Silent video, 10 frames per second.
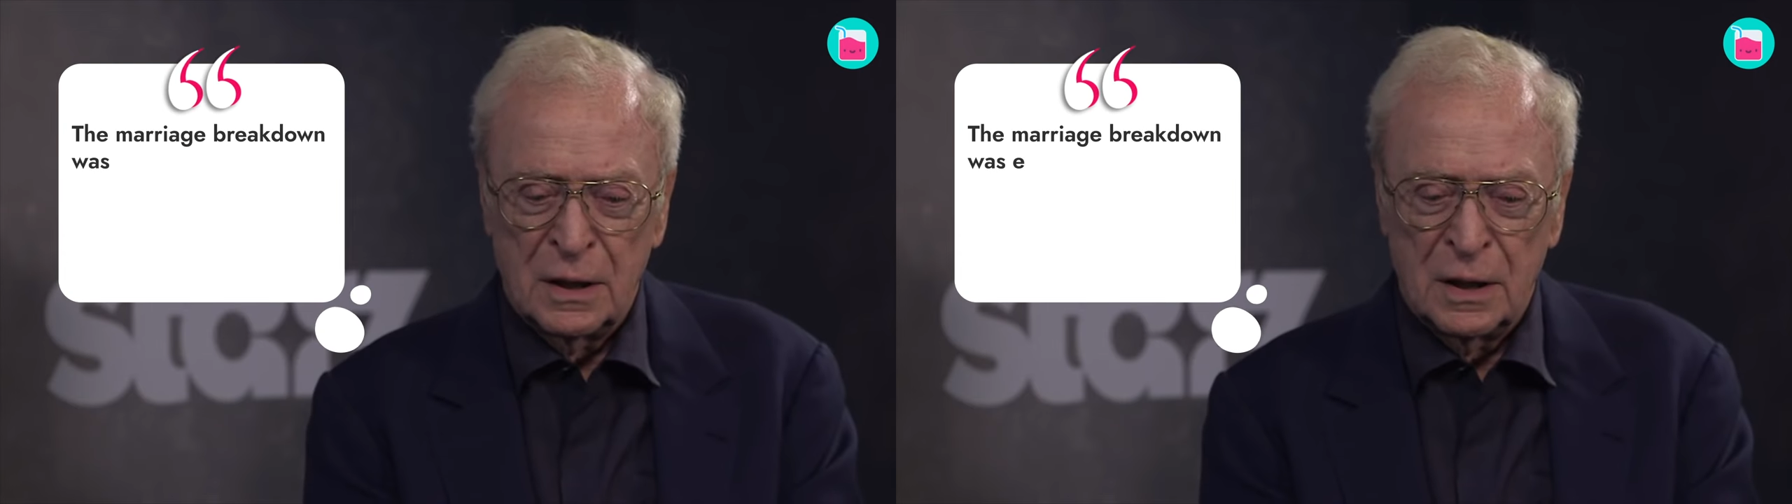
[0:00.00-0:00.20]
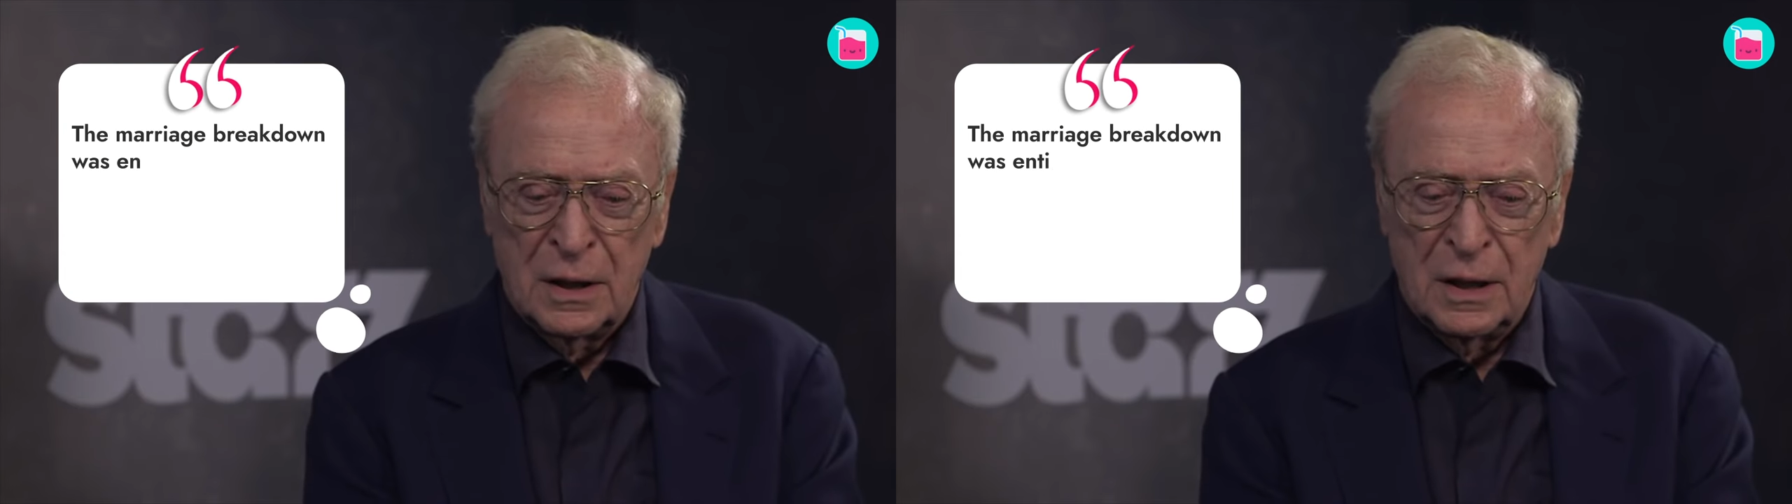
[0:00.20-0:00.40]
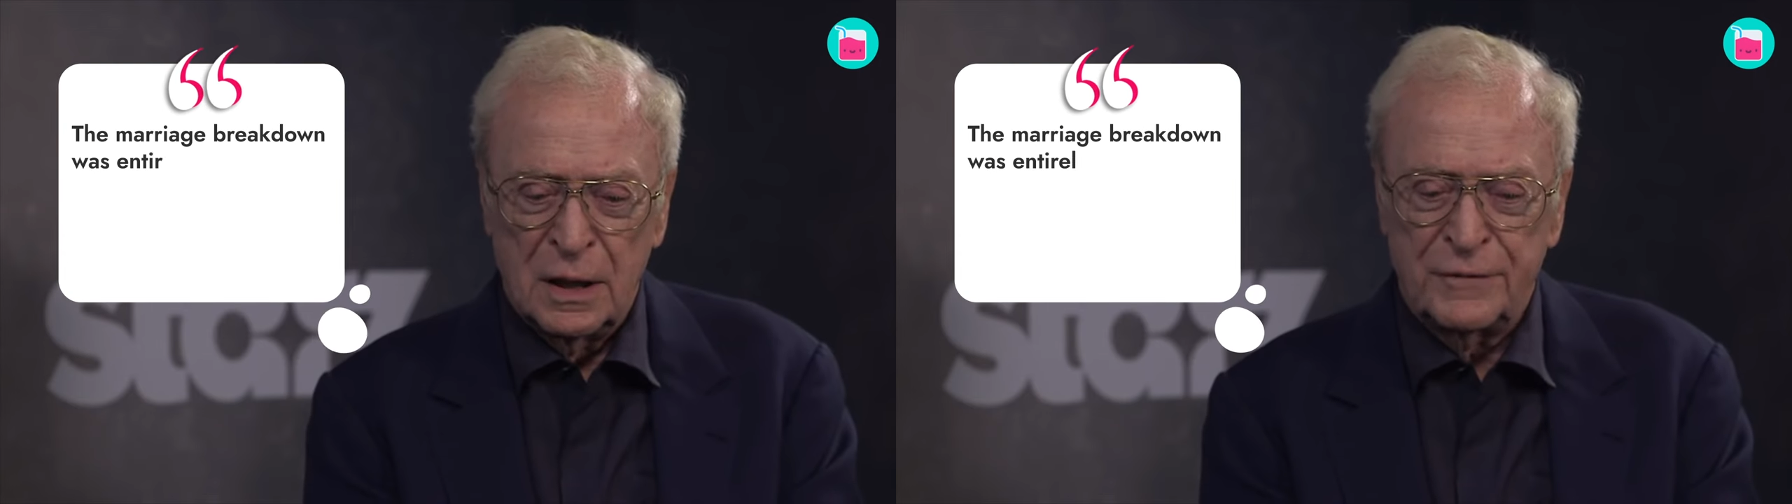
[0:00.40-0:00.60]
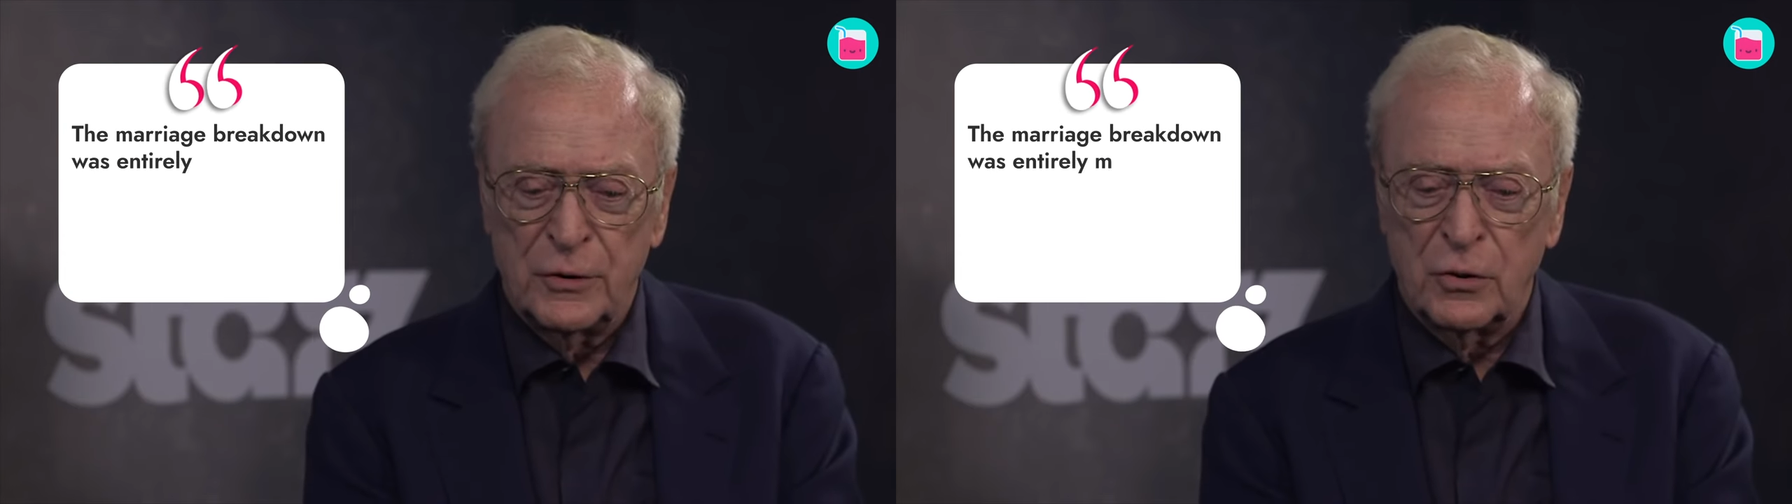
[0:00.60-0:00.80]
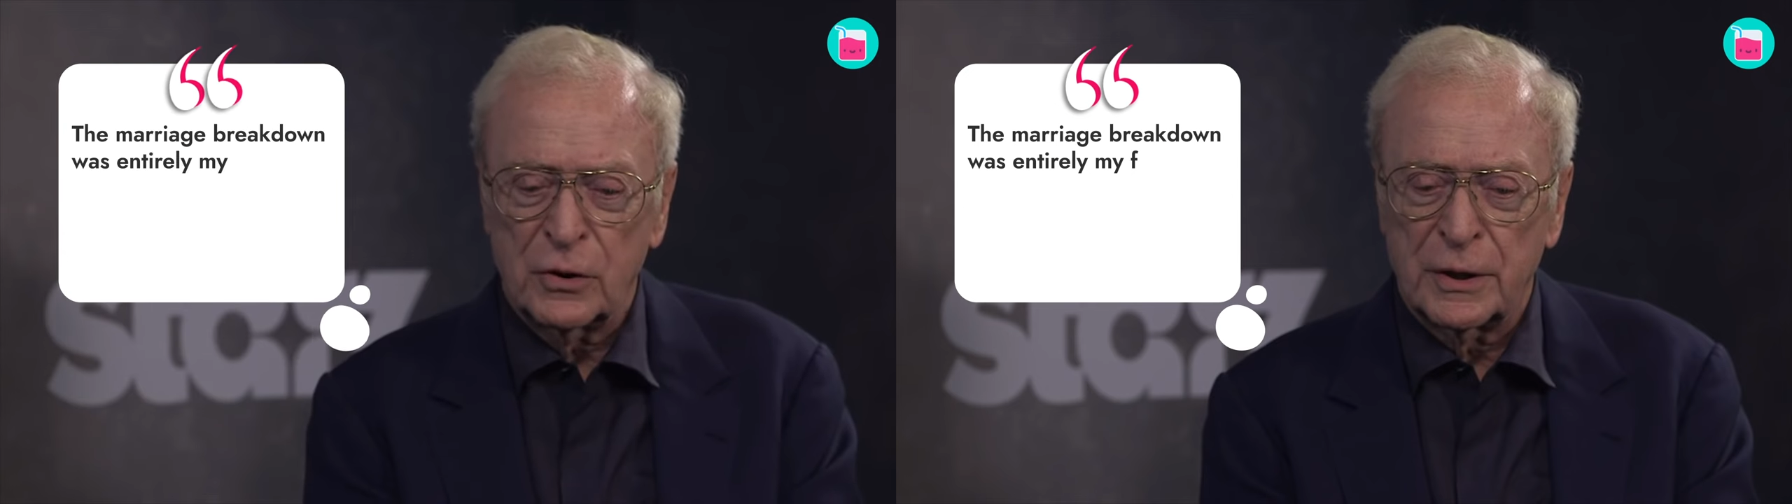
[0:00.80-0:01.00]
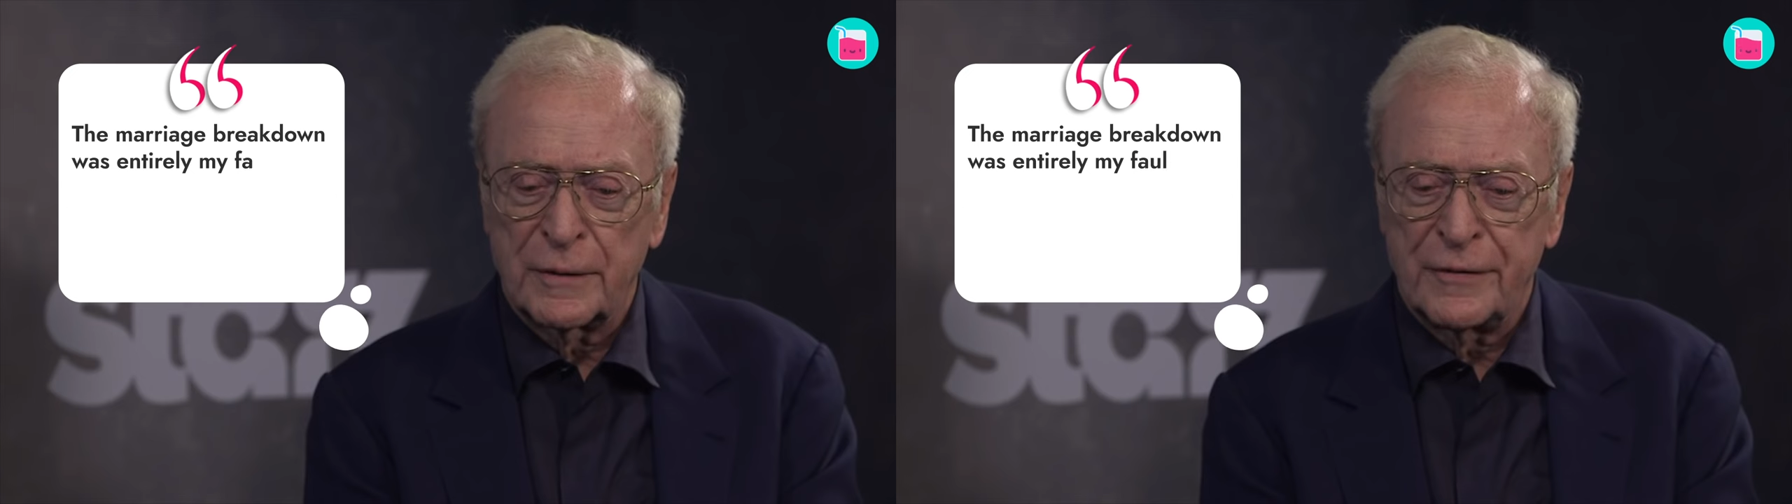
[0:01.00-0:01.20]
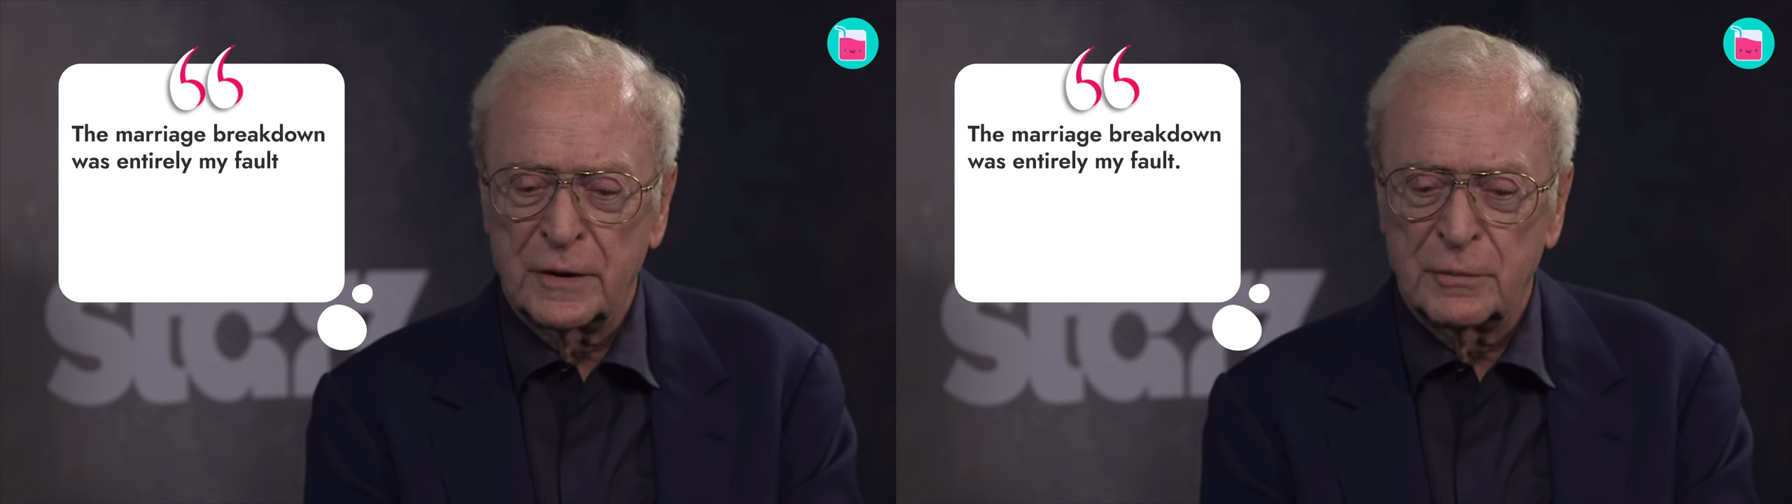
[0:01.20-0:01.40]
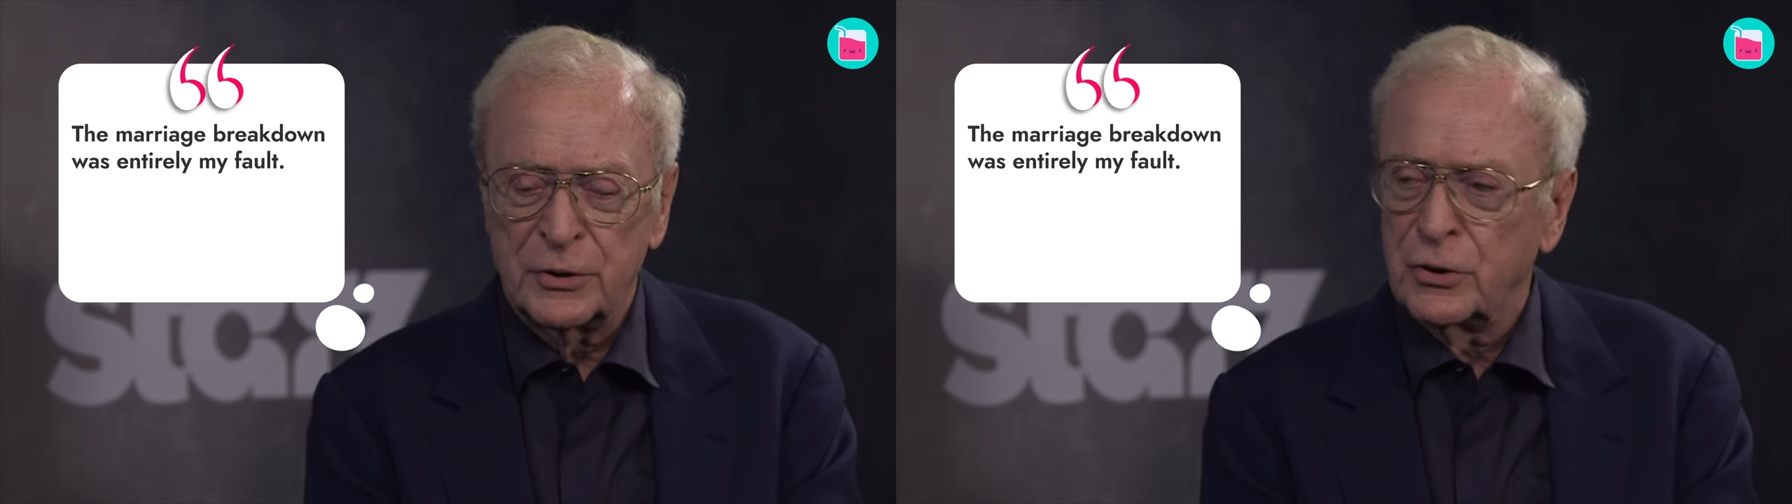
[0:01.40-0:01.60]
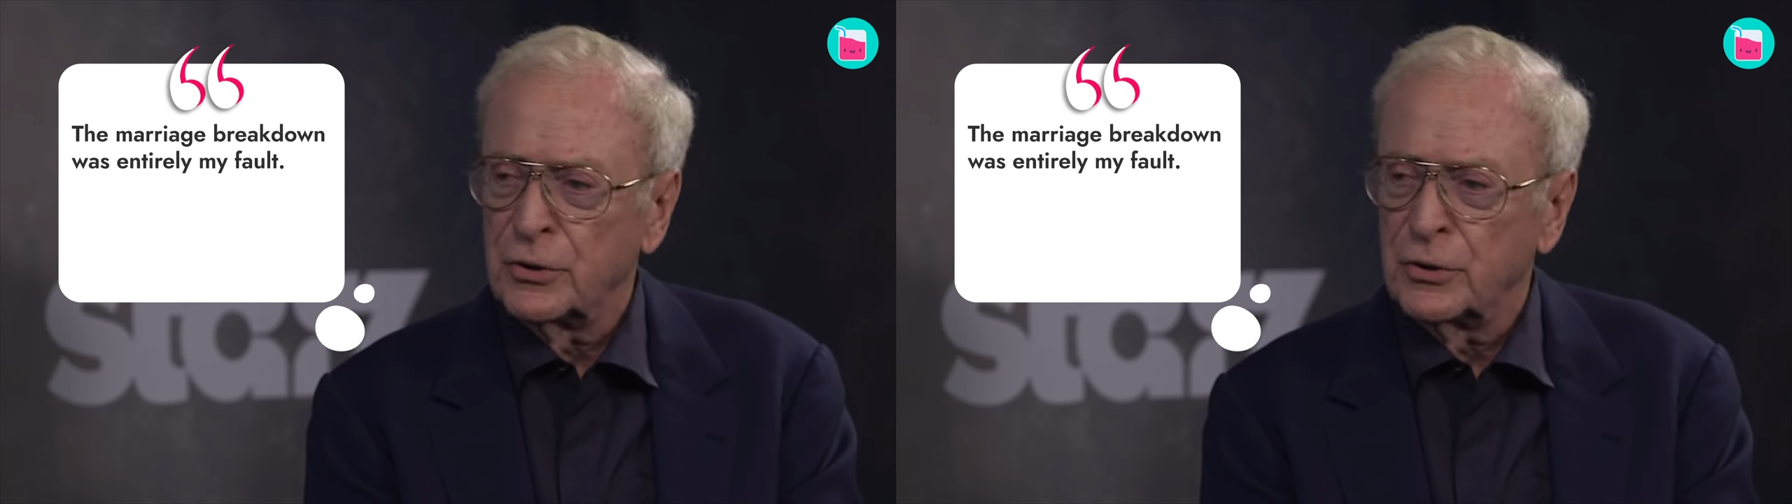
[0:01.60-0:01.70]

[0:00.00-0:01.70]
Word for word: entirely my fault.